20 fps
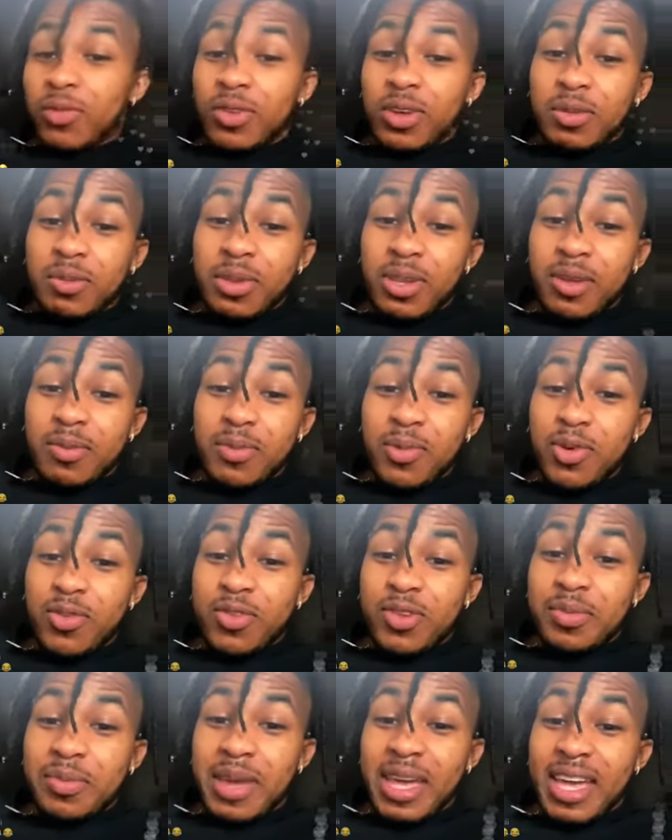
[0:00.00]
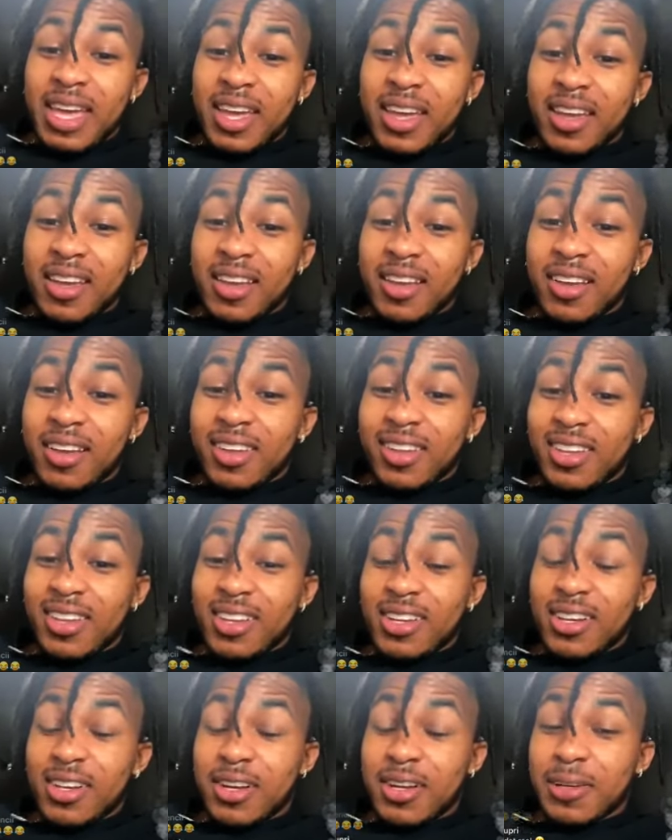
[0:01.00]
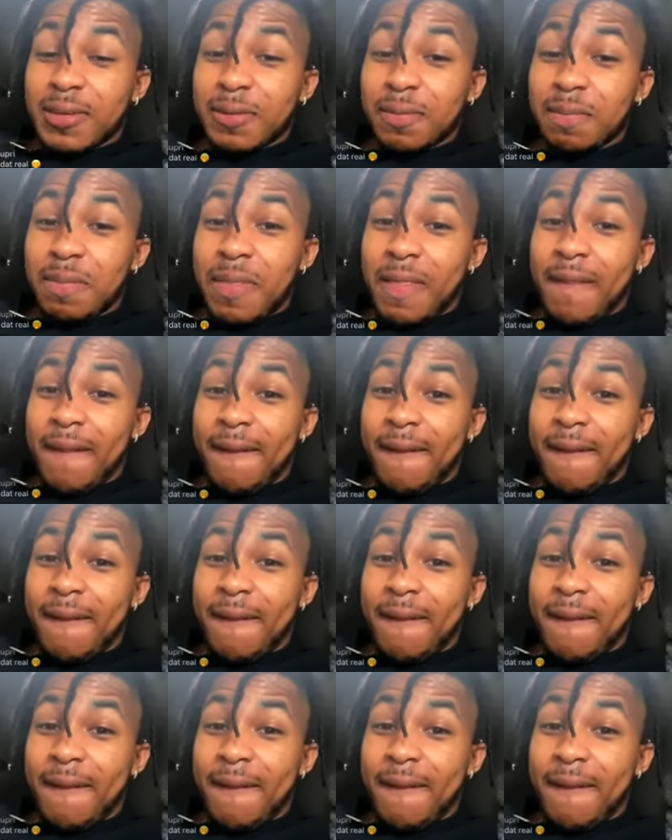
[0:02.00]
Finna be a movie, man. Run